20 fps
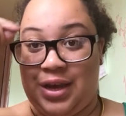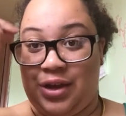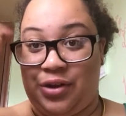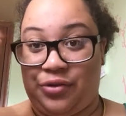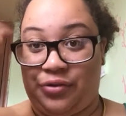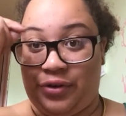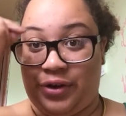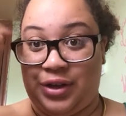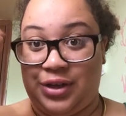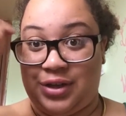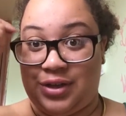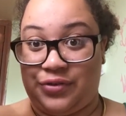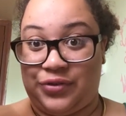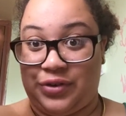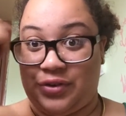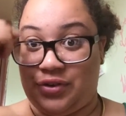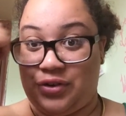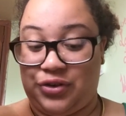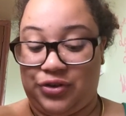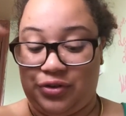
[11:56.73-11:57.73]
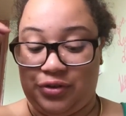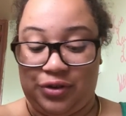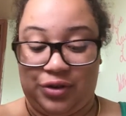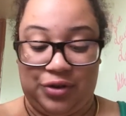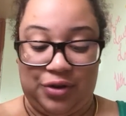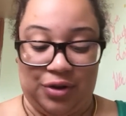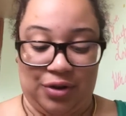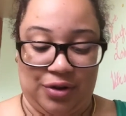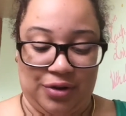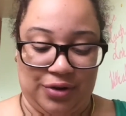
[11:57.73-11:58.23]
crease transition
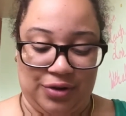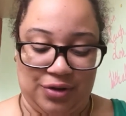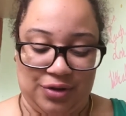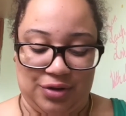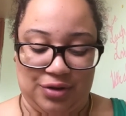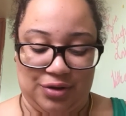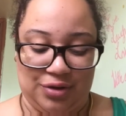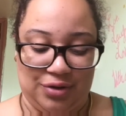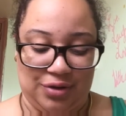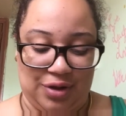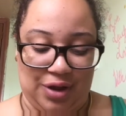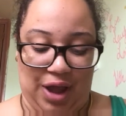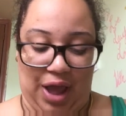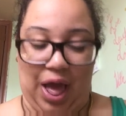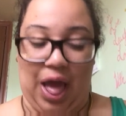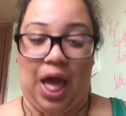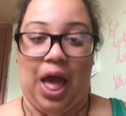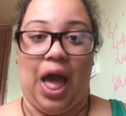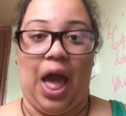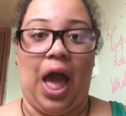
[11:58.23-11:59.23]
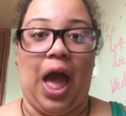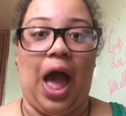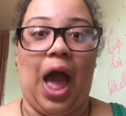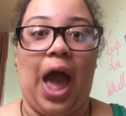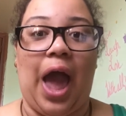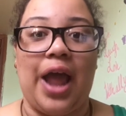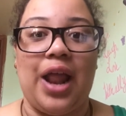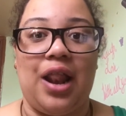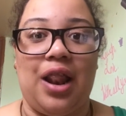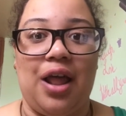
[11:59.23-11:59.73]
colors.
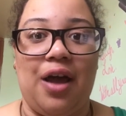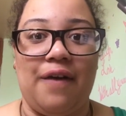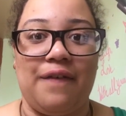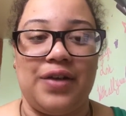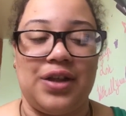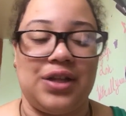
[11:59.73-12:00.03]
I love